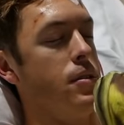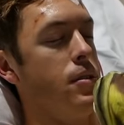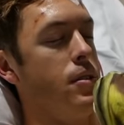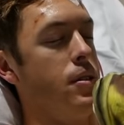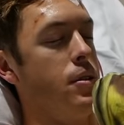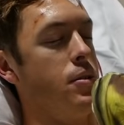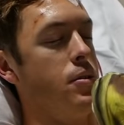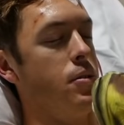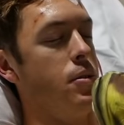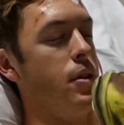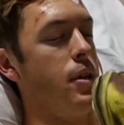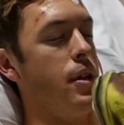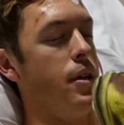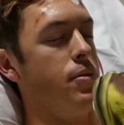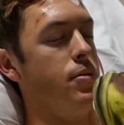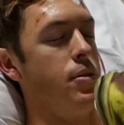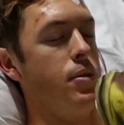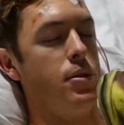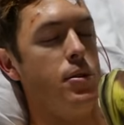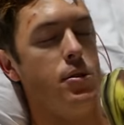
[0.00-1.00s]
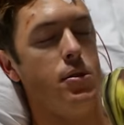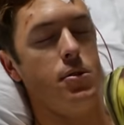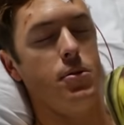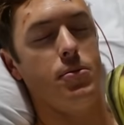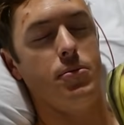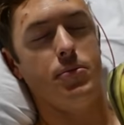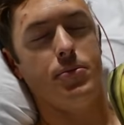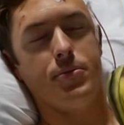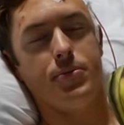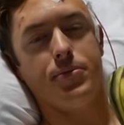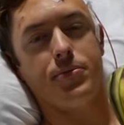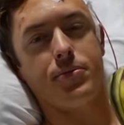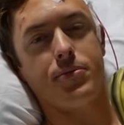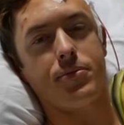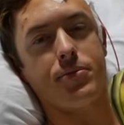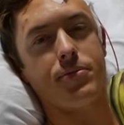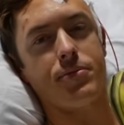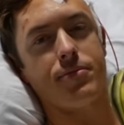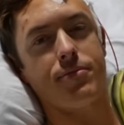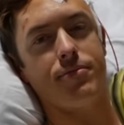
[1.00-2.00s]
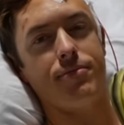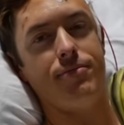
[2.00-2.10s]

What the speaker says: this will have to do.